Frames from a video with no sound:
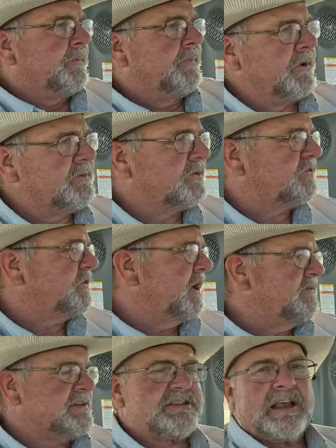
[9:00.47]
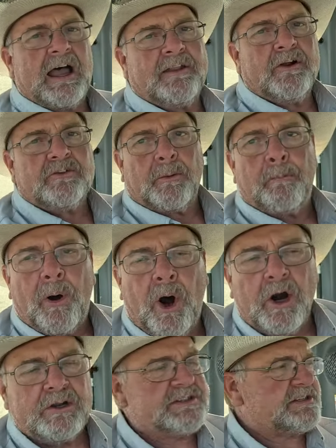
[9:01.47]
There's a service side, there's a
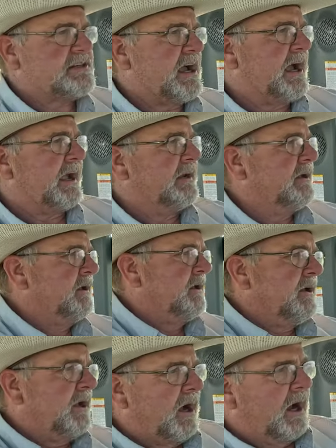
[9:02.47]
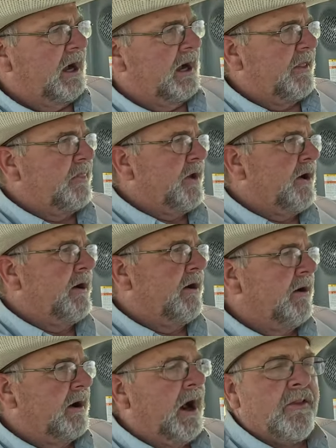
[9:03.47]
parts side. Uh, there
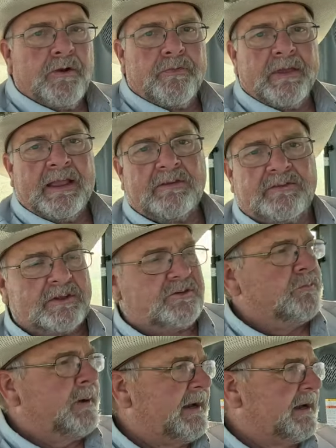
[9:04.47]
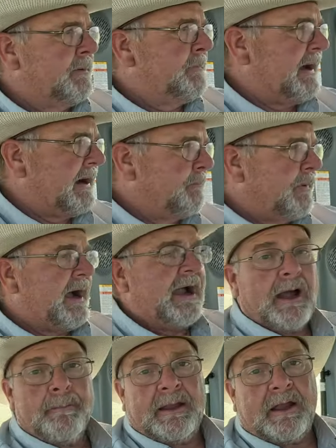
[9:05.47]
are other things that you might come back and
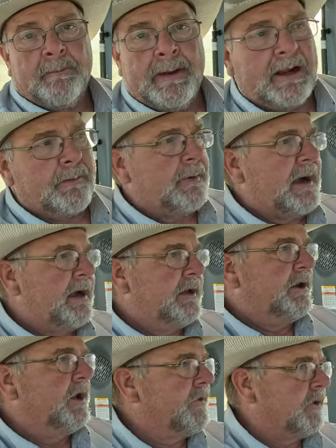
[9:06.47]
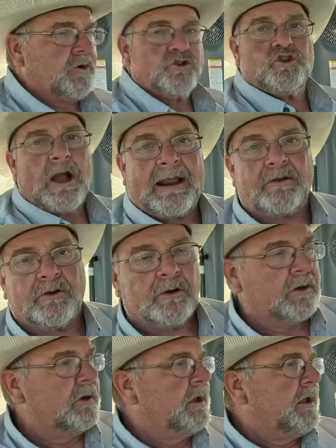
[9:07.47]
buy. I may come back and buy another
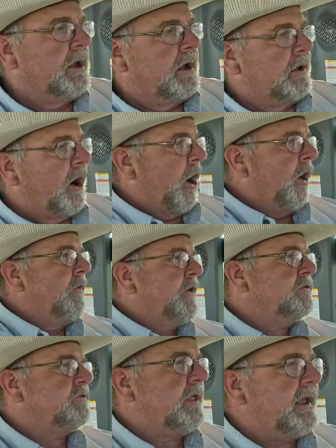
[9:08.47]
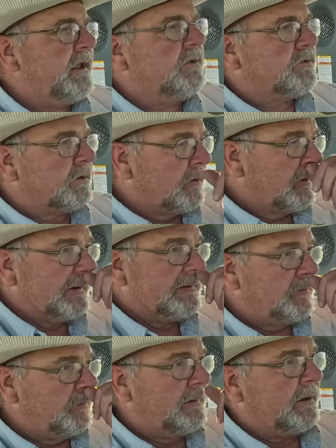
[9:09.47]
tractor. All those things are going
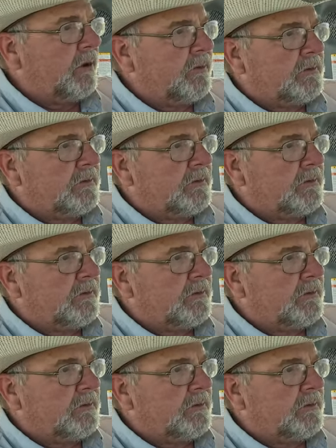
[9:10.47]
to be,